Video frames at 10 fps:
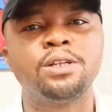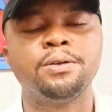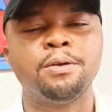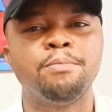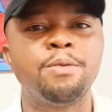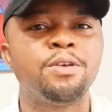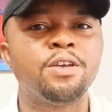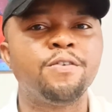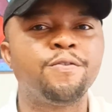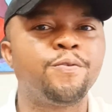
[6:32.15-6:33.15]
maybe
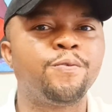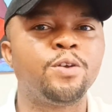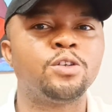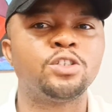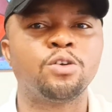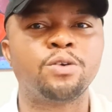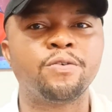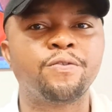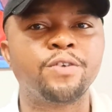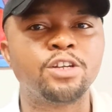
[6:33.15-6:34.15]
if you is your
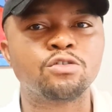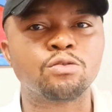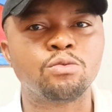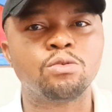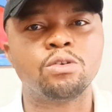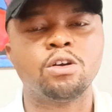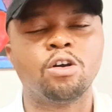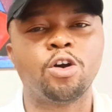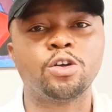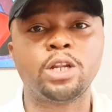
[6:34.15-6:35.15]
referee in school or
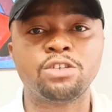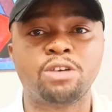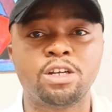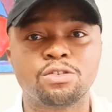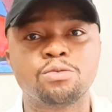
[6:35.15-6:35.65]
your lecturer in school,